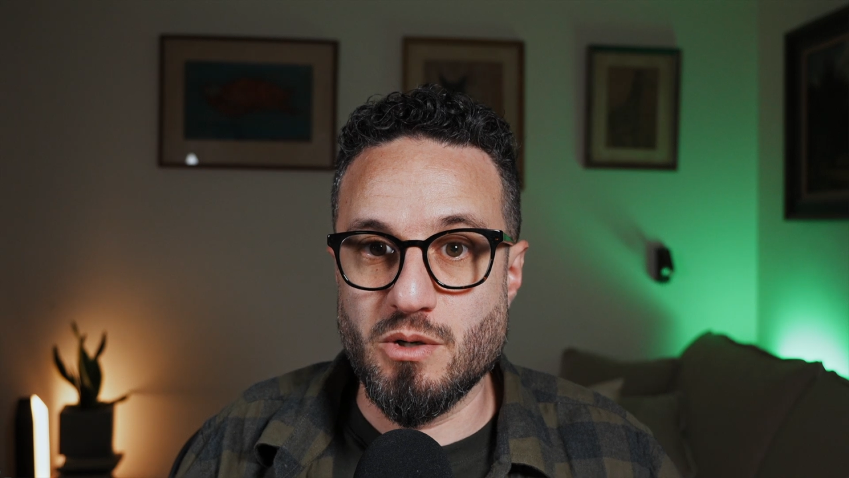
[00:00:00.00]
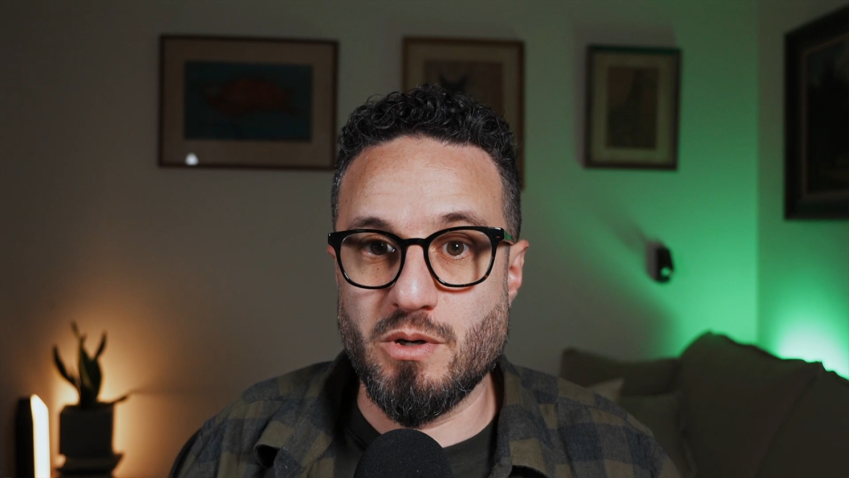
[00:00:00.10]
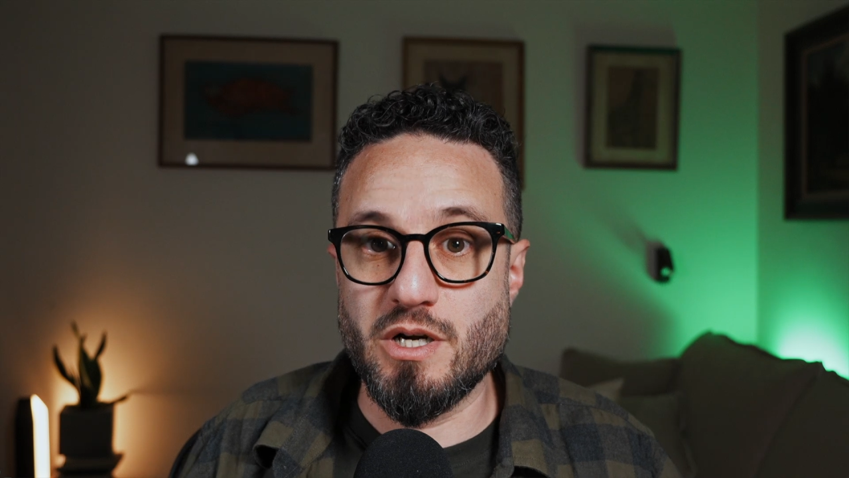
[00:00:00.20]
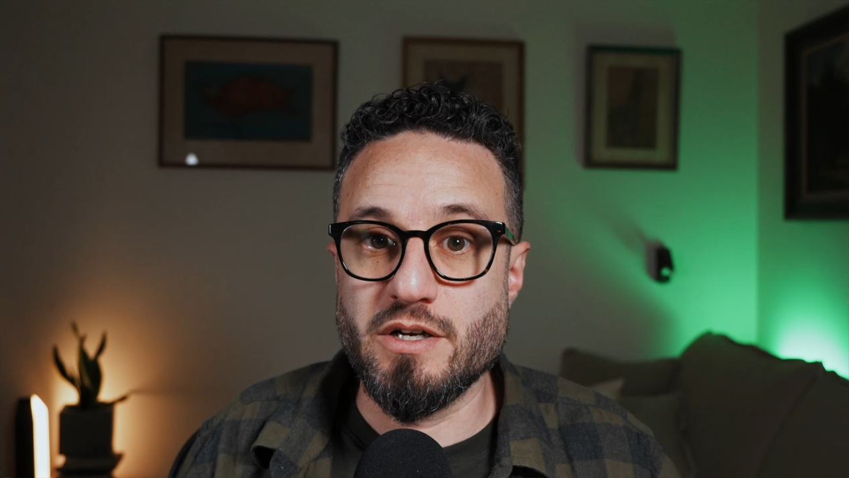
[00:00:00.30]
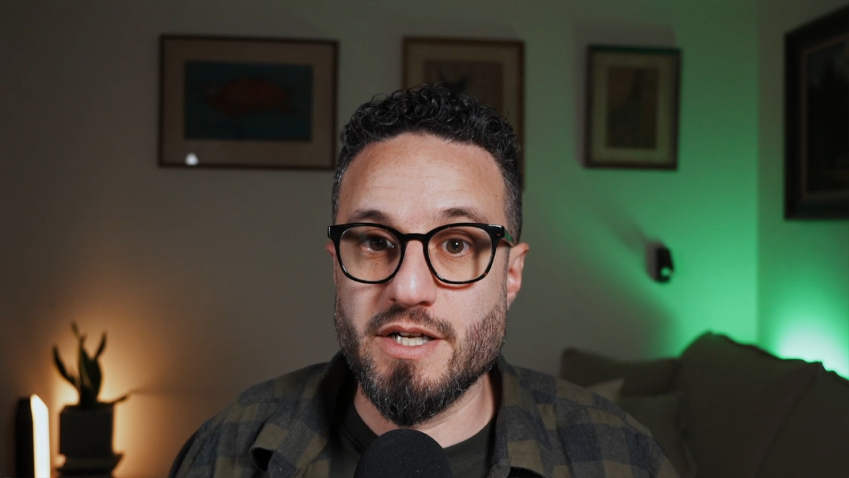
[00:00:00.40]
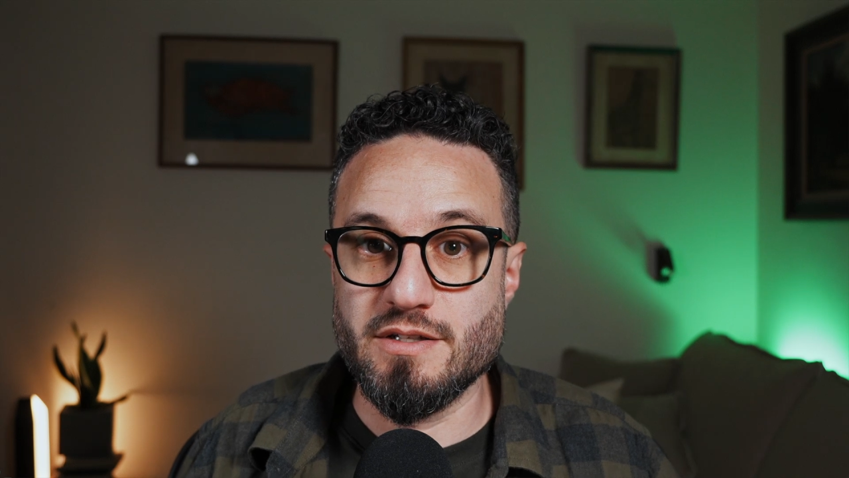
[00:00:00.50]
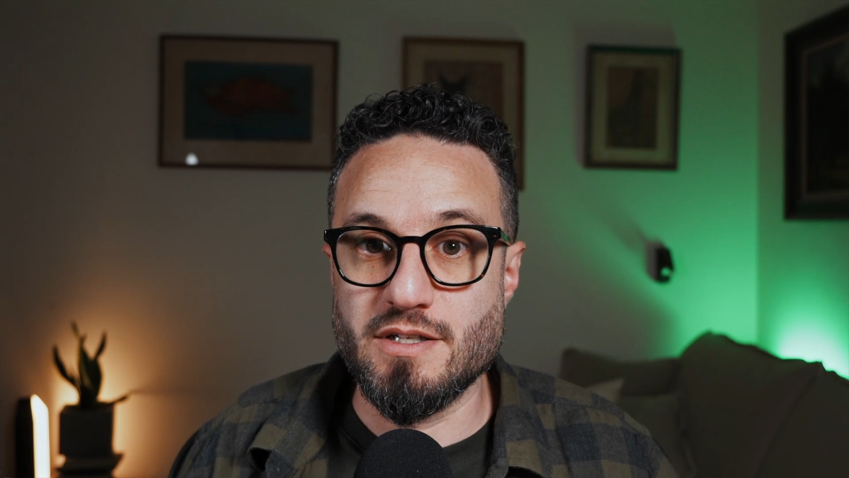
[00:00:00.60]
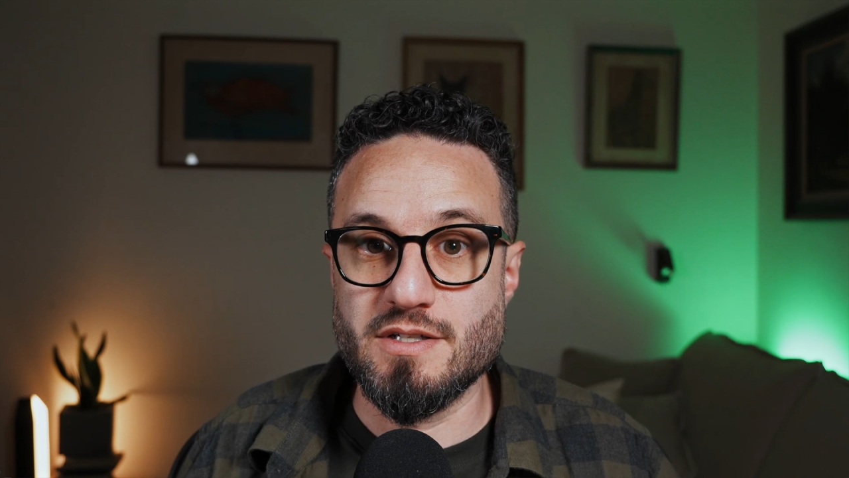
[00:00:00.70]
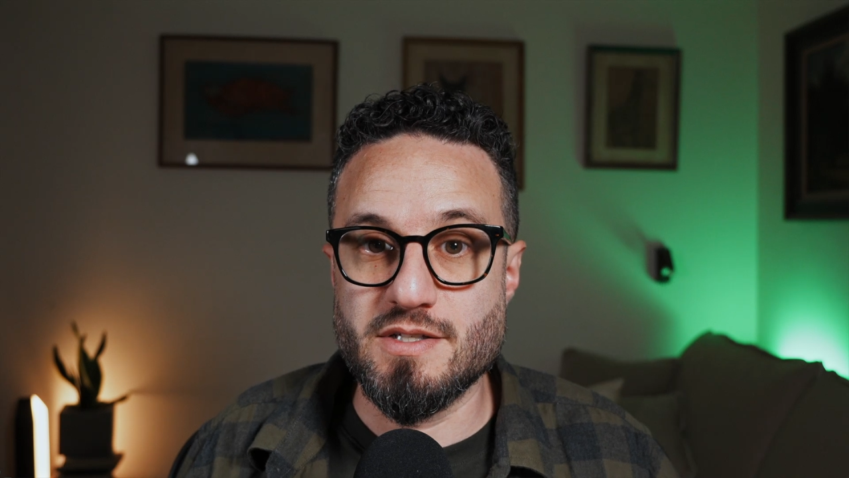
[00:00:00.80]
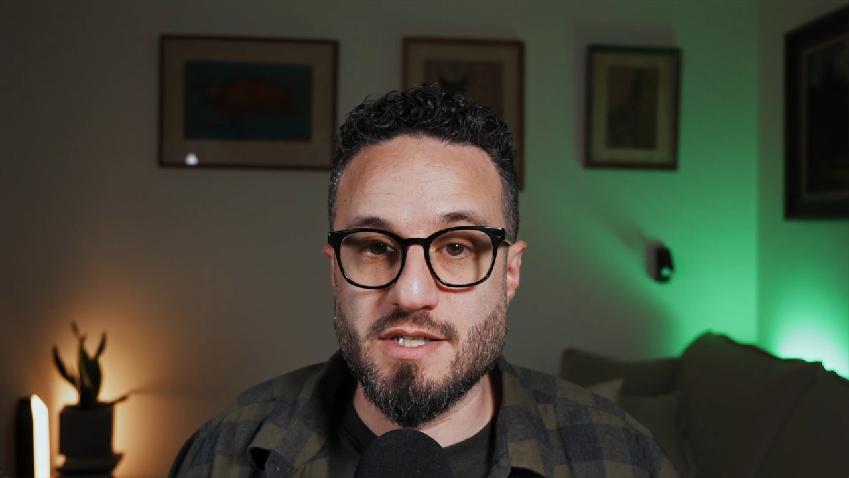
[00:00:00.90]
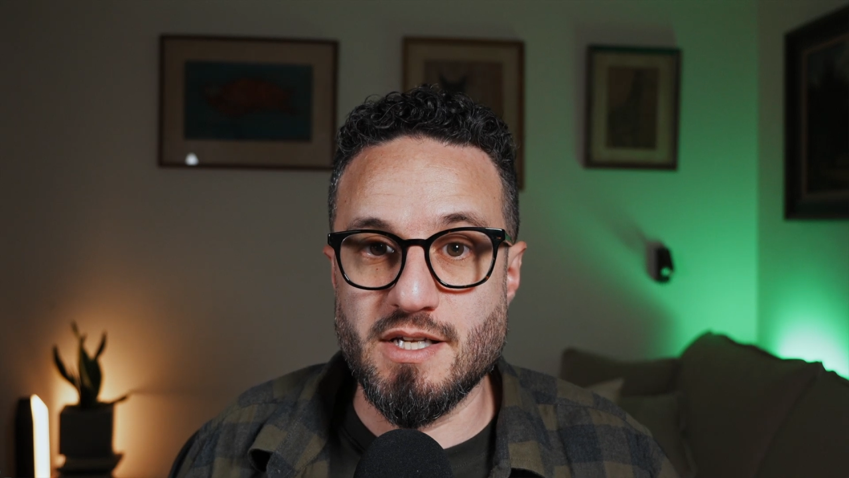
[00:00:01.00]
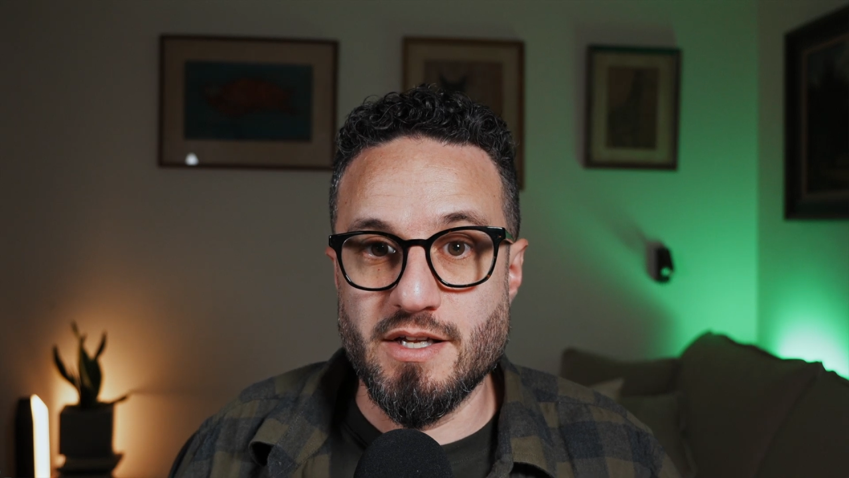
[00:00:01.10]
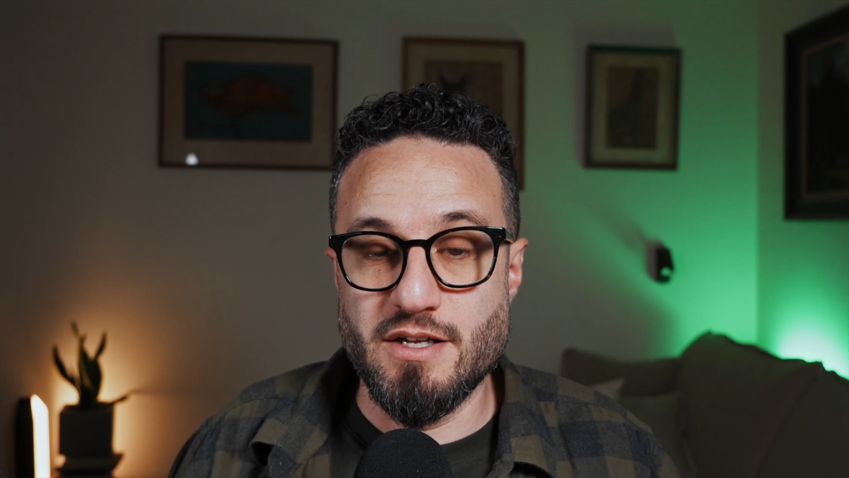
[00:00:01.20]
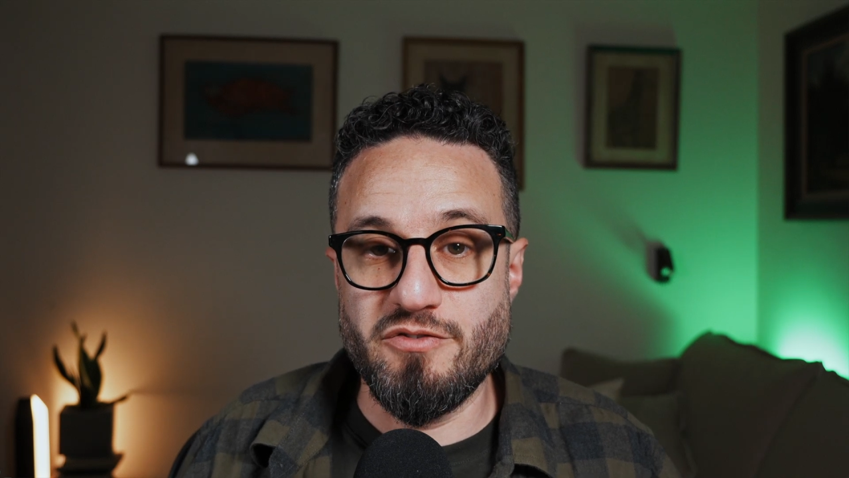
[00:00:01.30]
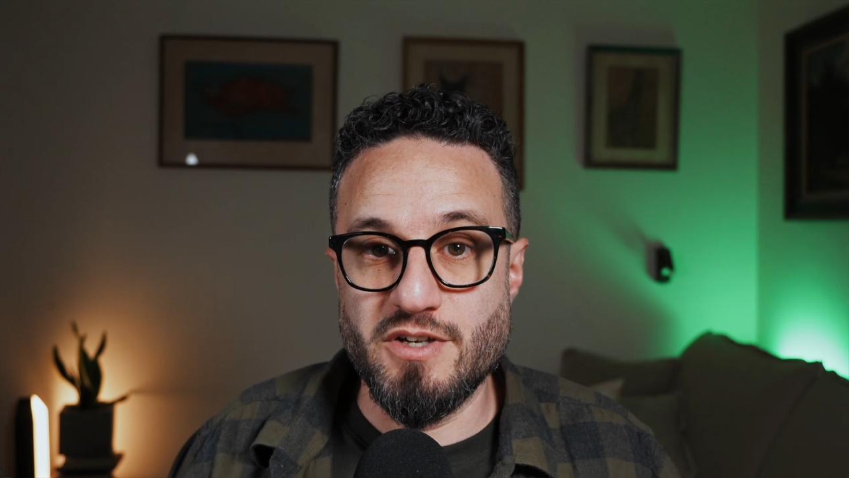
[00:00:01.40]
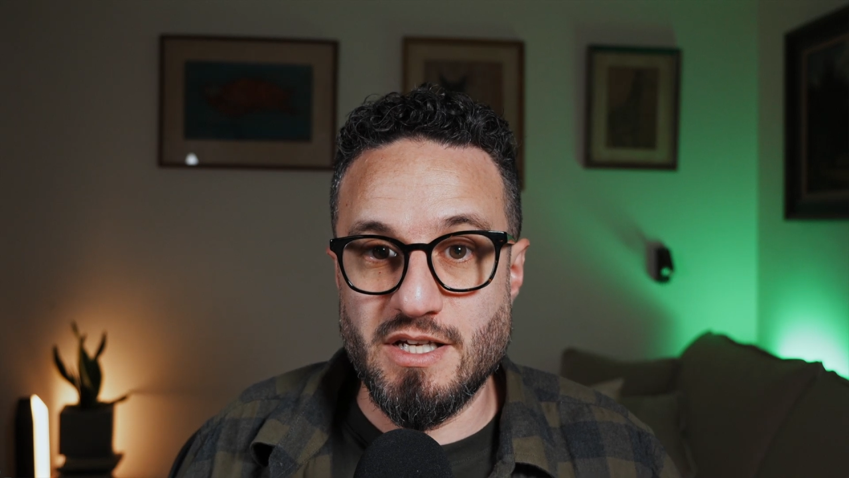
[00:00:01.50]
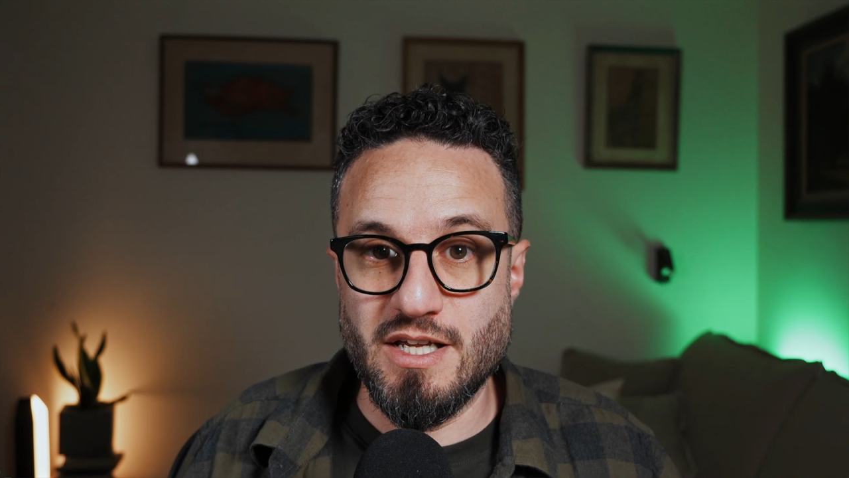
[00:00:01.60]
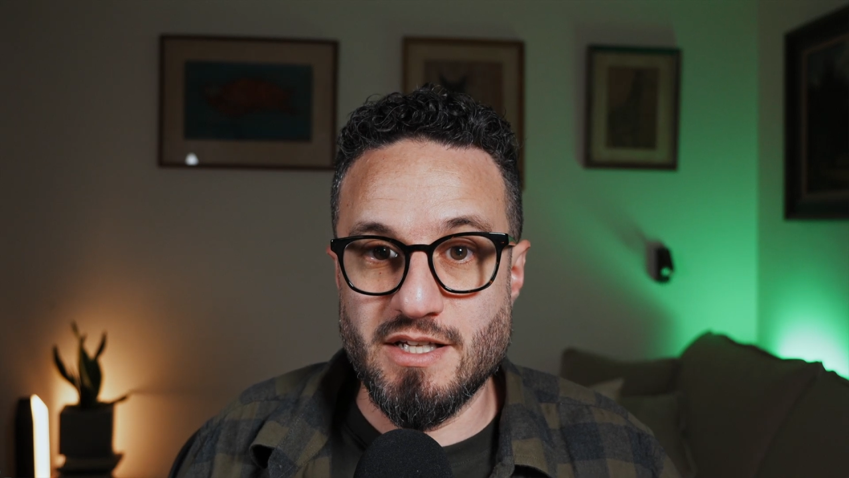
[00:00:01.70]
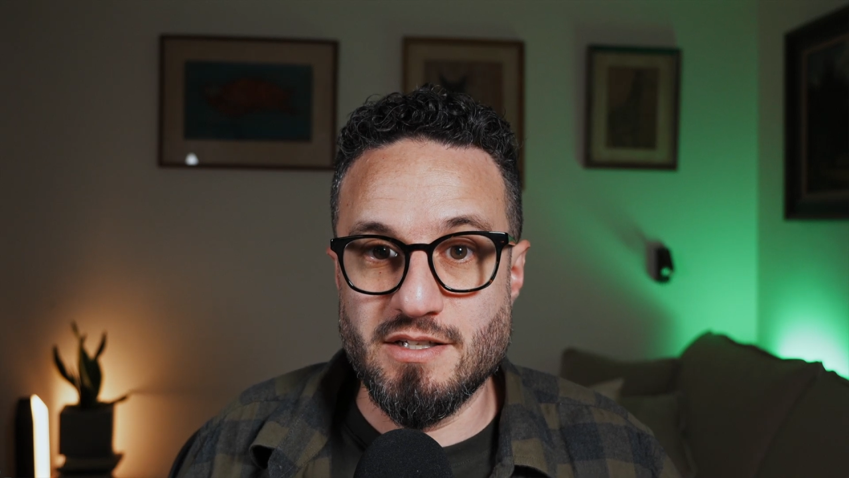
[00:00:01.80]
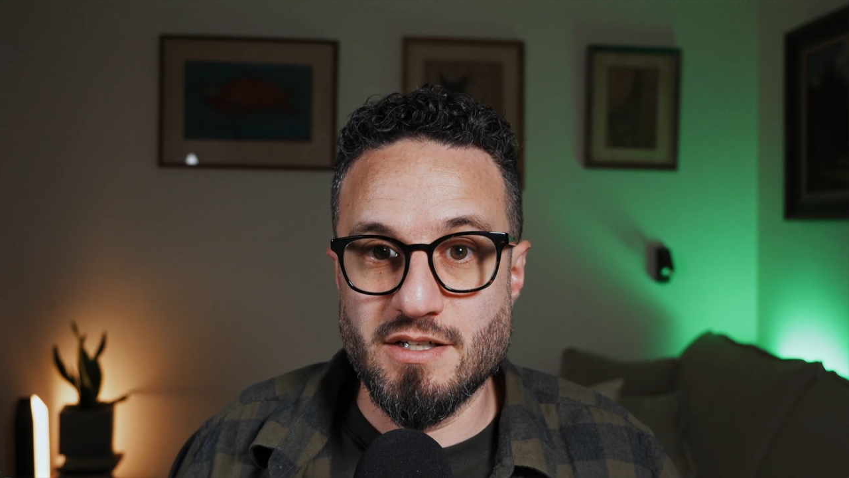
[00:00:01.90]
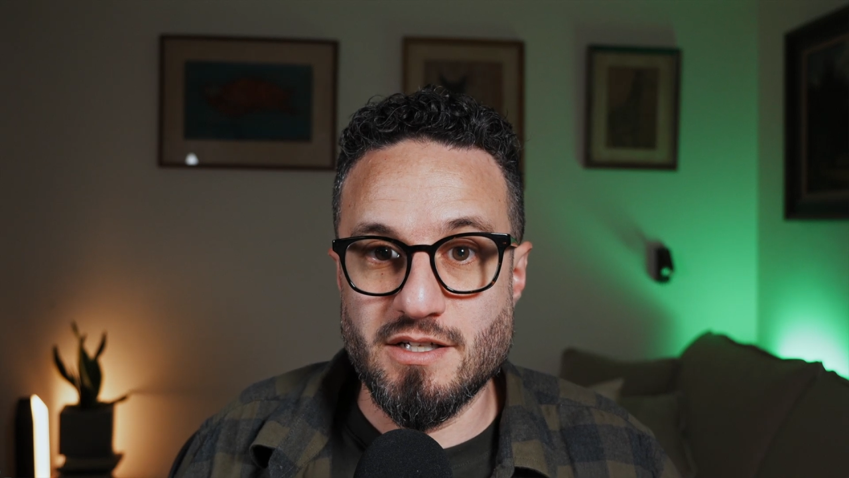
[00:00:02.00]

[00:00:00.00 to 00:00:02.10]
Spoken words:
query it and see if indeed